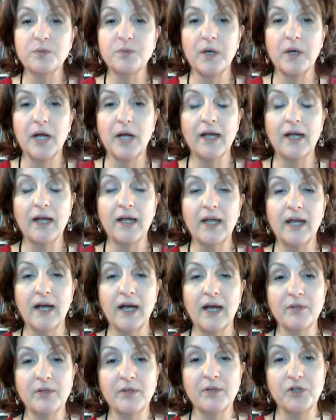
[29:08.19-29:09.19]
but
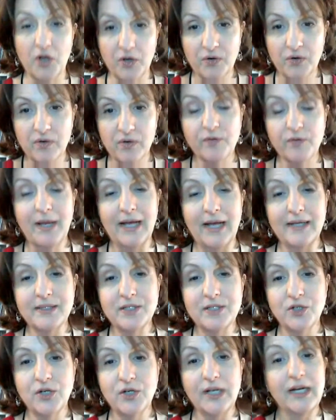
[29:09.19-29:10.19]
I'm the daughter of a
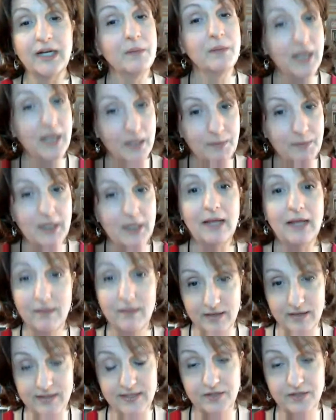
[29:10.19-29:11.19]
pastor, and I became an
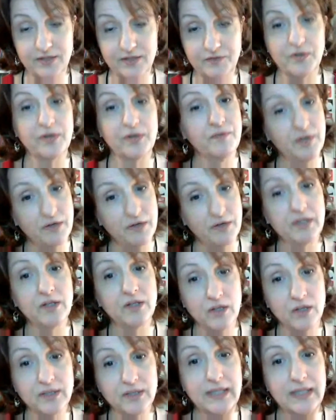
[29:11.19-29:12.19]
atheist for a very
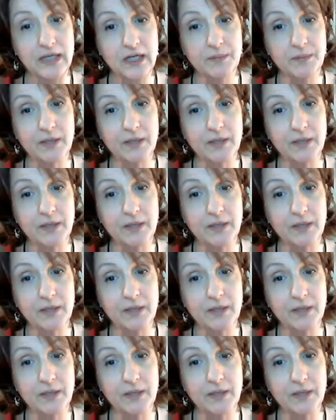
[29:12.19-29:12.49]
long time.